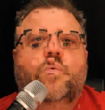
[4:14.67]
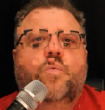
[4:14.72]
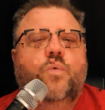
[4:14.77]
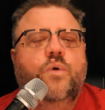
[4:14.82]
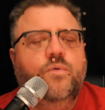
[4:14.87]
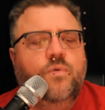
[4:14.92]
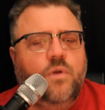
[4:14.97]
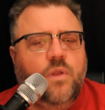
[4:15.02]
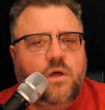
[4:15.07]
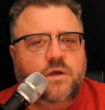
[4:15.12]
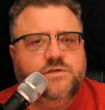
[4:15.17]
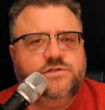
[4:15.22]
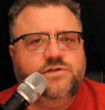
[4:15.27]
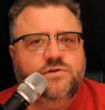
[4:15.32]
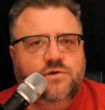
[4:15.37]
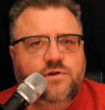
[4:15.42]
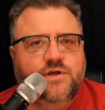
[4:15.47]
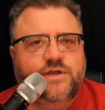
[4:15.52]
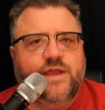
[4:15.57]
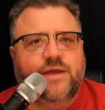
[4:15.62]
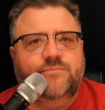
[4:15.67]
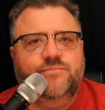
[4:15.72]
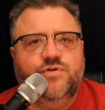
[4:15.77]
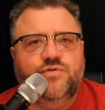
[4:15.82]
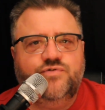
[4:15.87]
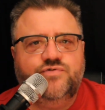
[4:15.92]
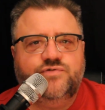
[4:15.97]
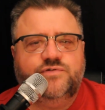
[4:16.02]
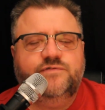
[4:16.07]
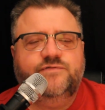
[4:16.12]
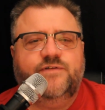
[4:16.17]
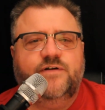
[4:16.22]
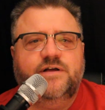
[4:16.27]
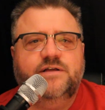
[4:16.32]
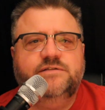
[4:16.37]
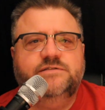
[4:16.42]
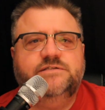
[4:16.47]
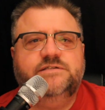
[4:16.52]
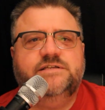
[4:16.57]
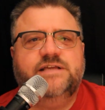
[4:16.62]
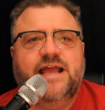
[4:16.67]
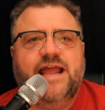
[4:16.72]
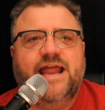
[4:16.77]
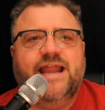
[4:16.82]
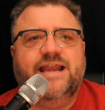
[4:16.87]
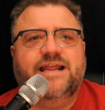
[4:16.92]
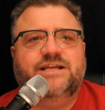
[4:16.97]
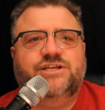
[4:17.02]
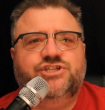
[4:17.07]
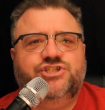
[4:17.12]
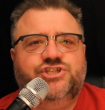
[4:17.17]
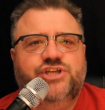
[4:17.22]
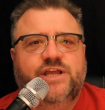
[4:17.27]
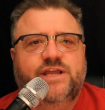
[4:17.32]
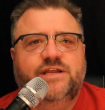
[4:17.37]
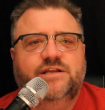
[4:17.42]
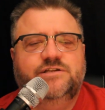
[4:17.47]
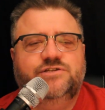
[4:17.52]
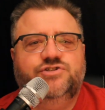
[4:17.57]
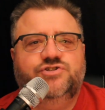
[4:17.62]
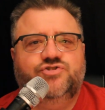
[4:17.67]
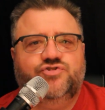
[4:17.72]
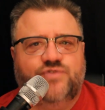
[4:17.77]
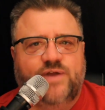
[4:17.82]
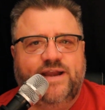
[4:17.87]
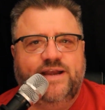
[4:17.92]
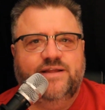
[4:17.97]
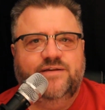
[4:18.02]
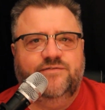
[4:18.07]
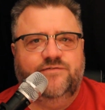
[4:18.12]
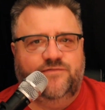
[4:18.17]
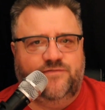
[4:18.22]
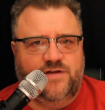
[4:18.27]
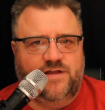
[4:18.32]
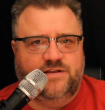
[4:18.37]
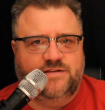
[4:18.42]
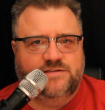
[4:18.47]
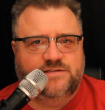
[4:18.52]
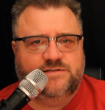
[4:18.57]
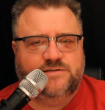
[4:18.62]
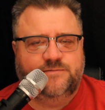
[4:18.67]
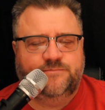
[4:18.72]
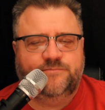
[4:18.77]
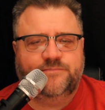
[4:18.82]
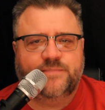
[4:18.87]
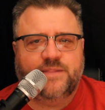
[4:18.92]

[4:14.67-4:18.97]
We will also look at mutual funds and exchange-traded funds.